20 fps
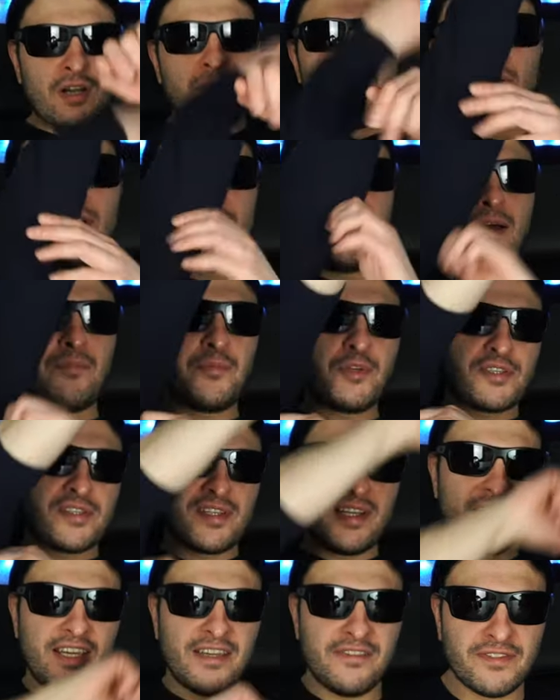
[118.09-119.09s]
pulling up your
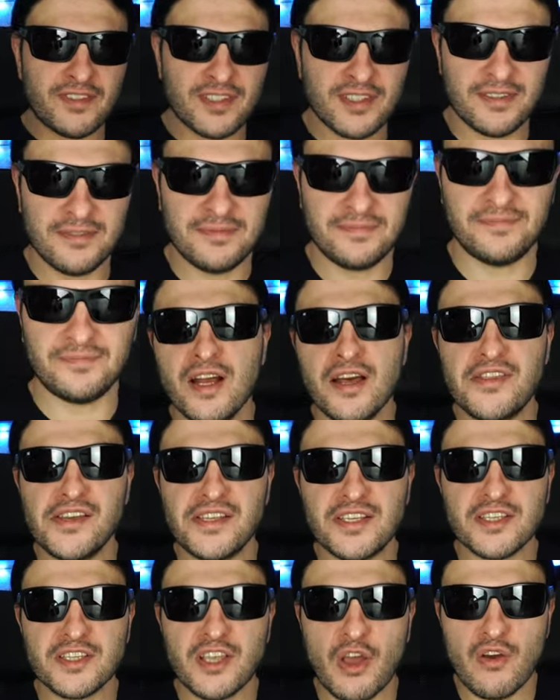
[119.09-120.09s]
sleeves,
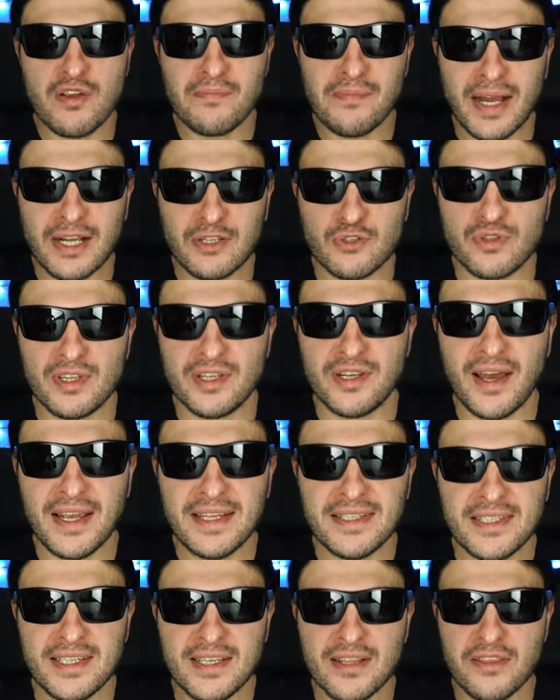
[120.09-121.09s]
this is going back to the
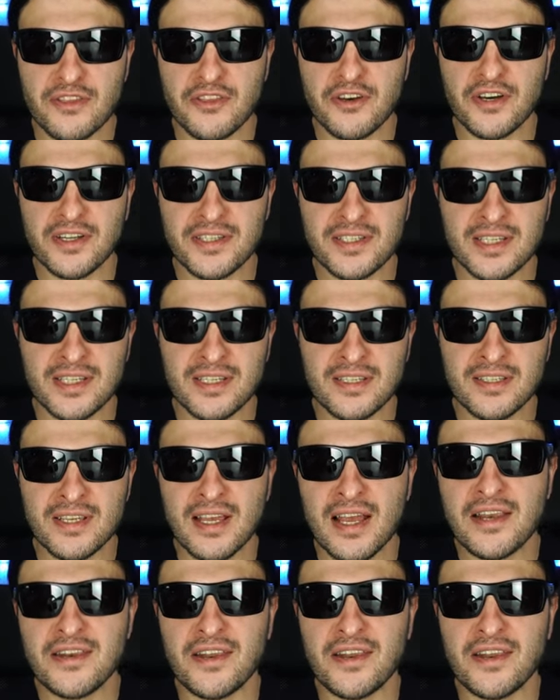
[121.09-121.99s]
1930s,